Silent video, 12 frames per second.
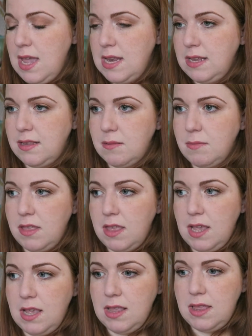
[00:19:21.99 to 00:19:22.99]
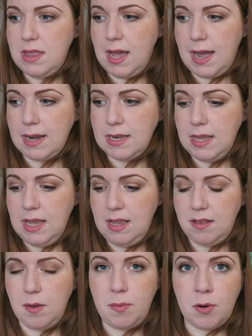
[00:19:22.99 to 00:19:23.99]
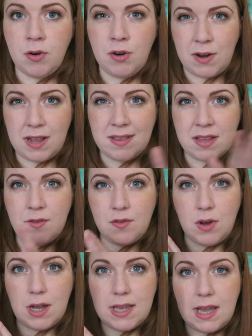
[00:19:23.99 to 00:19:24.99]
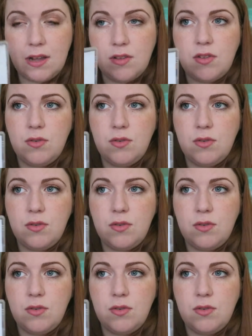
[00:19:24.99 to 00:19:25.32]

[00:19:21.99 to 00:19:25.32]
it is something that is a progressive workout.